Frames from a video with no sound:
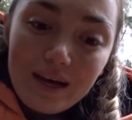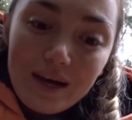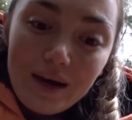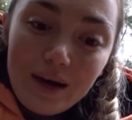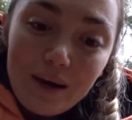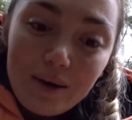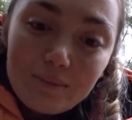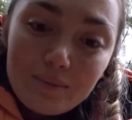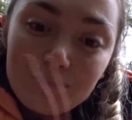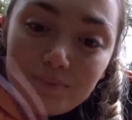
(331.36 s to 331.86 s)

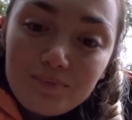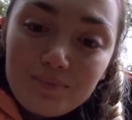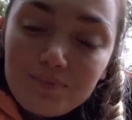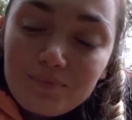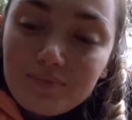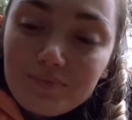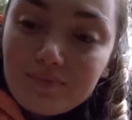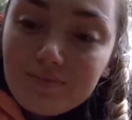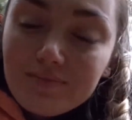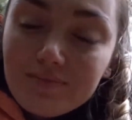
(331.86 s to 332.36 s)
I
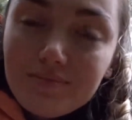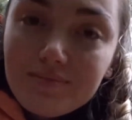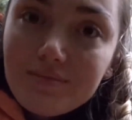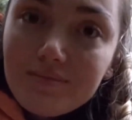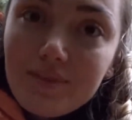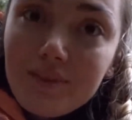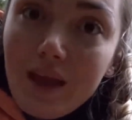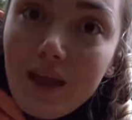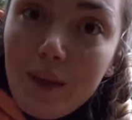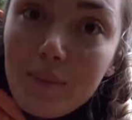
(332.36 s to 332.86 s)

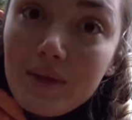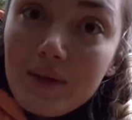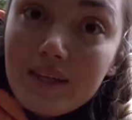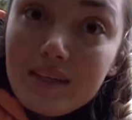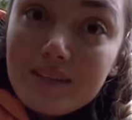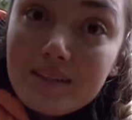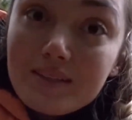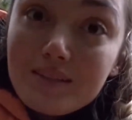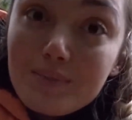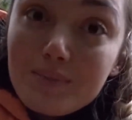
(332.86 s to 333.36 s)
mean,
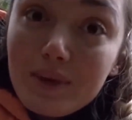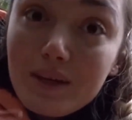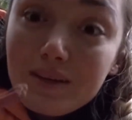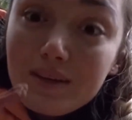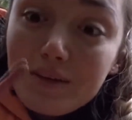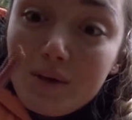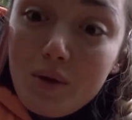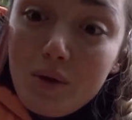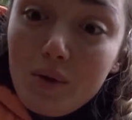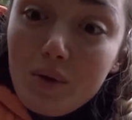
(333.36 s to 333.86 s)
it's
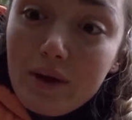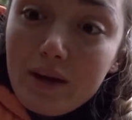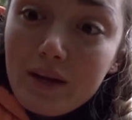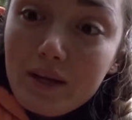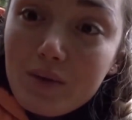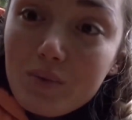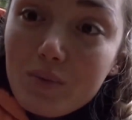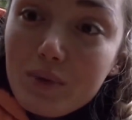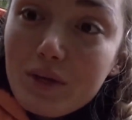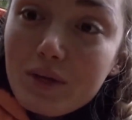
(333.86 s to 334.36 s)
been
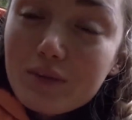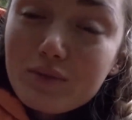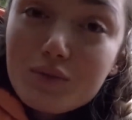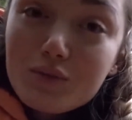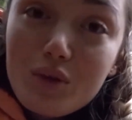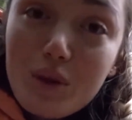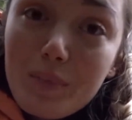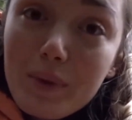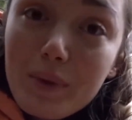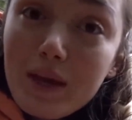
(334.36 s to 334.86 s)
already a week of
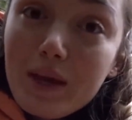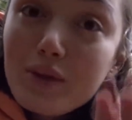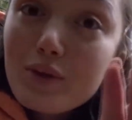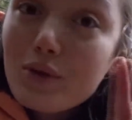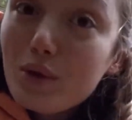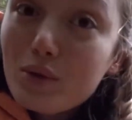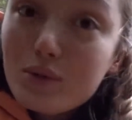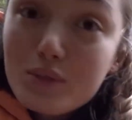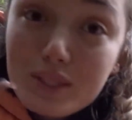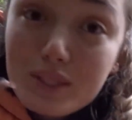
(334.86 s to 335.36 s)
trapping and
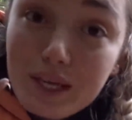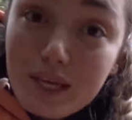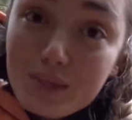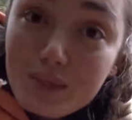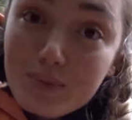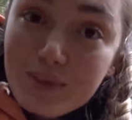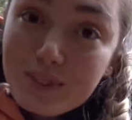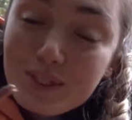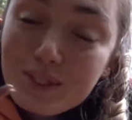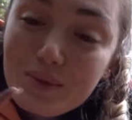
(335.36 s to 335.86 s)
no snakes
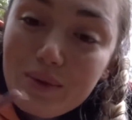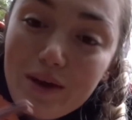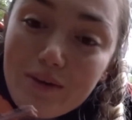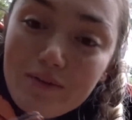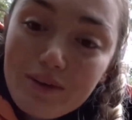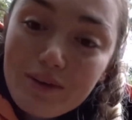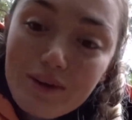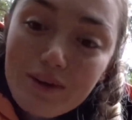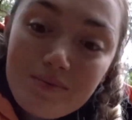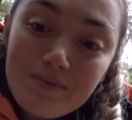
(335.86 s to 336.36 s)

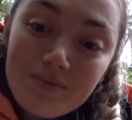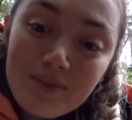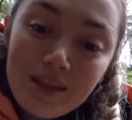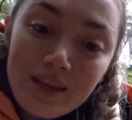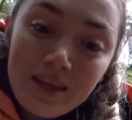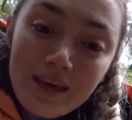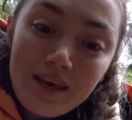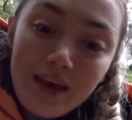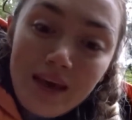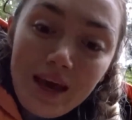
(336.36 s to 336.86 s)
whatsoever,
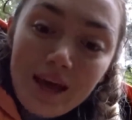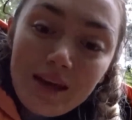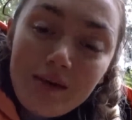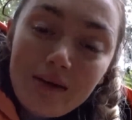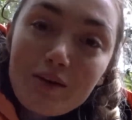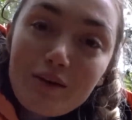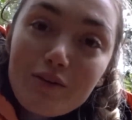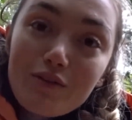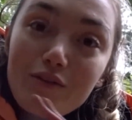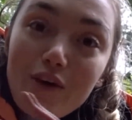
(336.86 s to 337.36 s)
and now
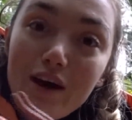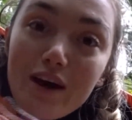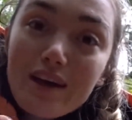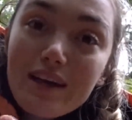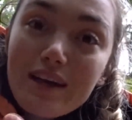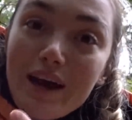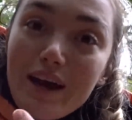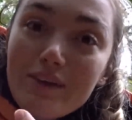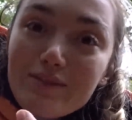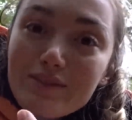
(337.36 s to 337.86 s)
I
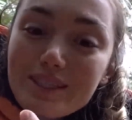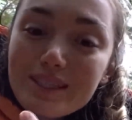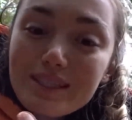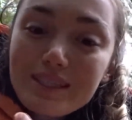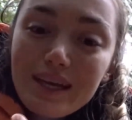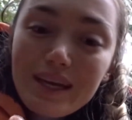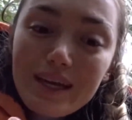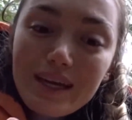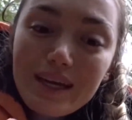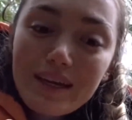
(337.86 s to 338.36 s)
finally have a
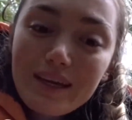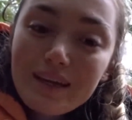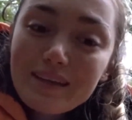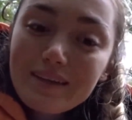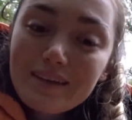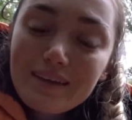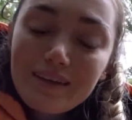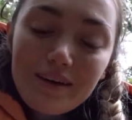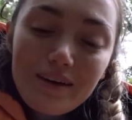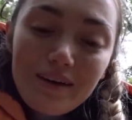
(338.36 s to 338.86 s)
snake and
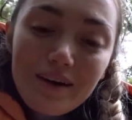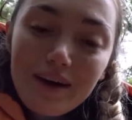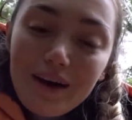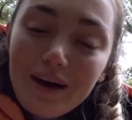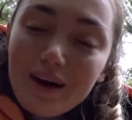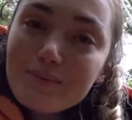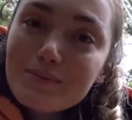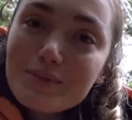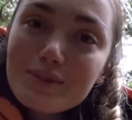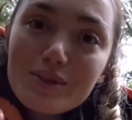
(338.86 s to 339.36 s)

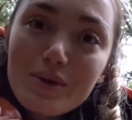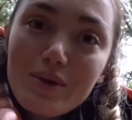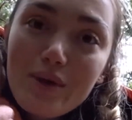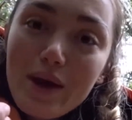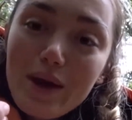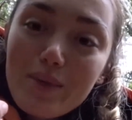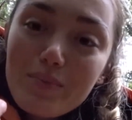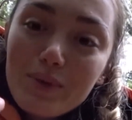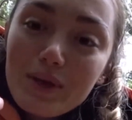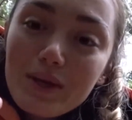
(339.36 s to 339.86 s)
I'm so
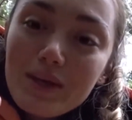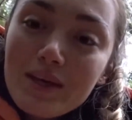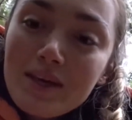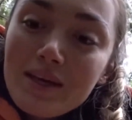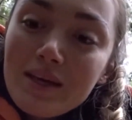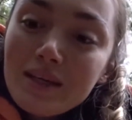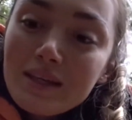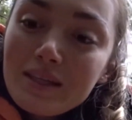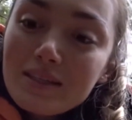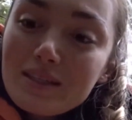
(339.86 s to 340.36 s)
happy.
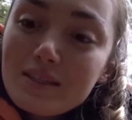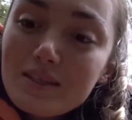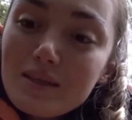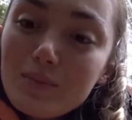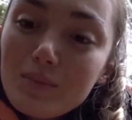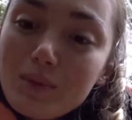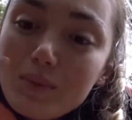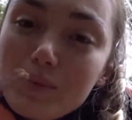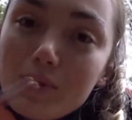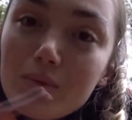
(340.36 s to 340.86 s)
This is a
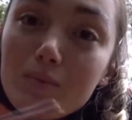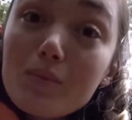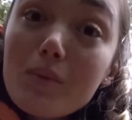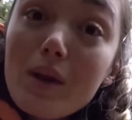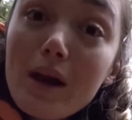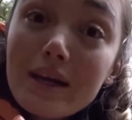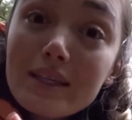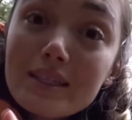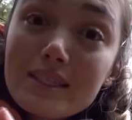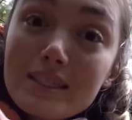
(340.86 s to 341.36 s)
bittern
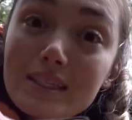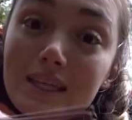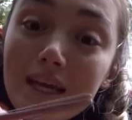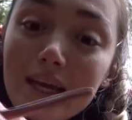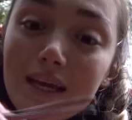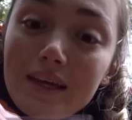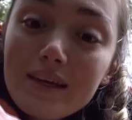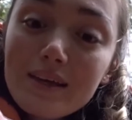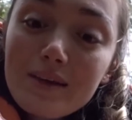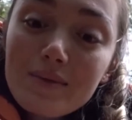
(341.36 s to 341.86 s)
blind
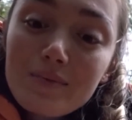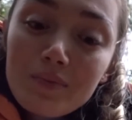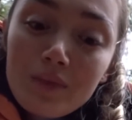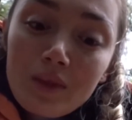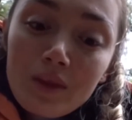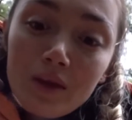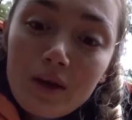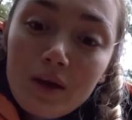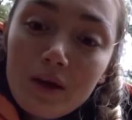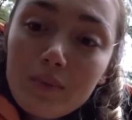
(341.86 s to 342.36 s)
snake.
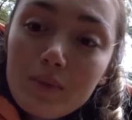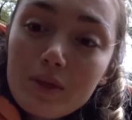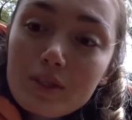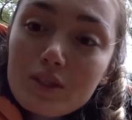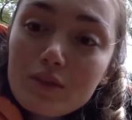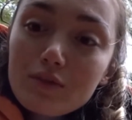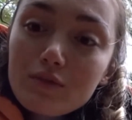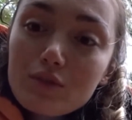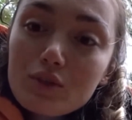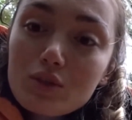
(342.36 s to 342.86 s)
It's
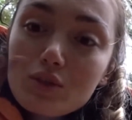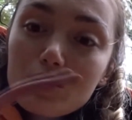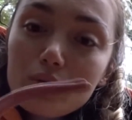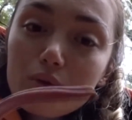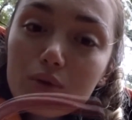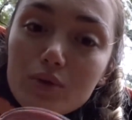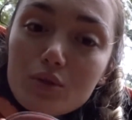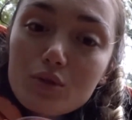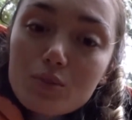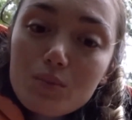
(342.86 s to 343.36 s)
a
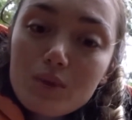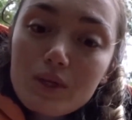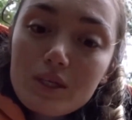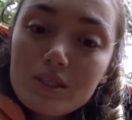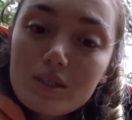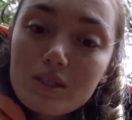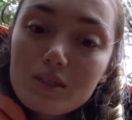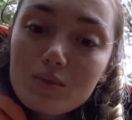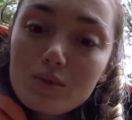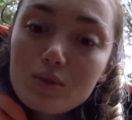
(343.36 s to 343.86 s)
fossorial
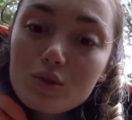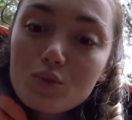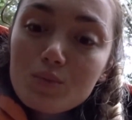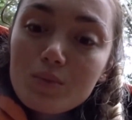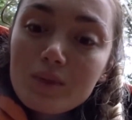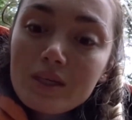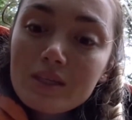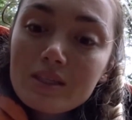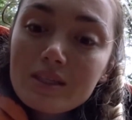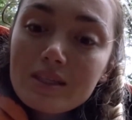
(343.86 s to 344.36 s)
species, which
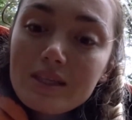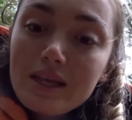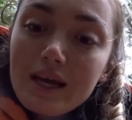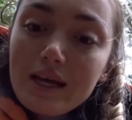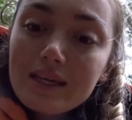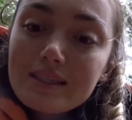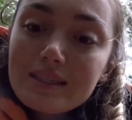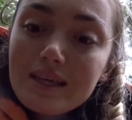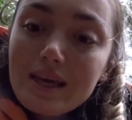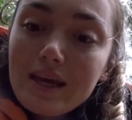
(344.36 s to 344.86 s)
means
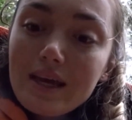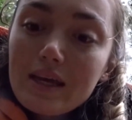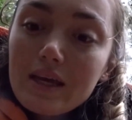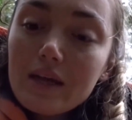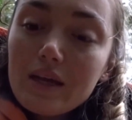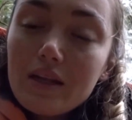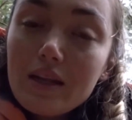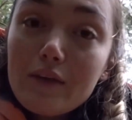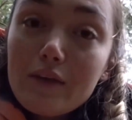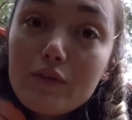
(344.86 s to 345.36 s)
that they
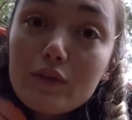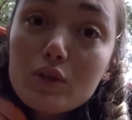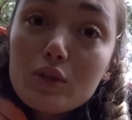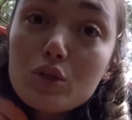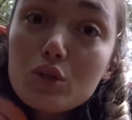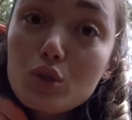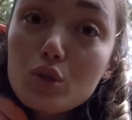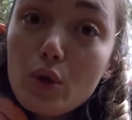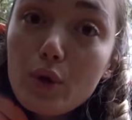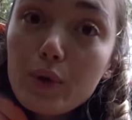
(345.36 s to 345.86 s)
live in the
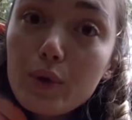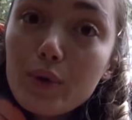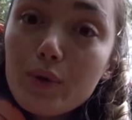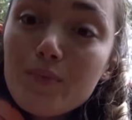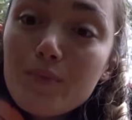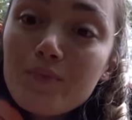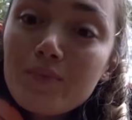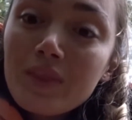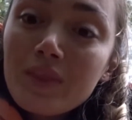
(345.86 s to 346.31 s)
soil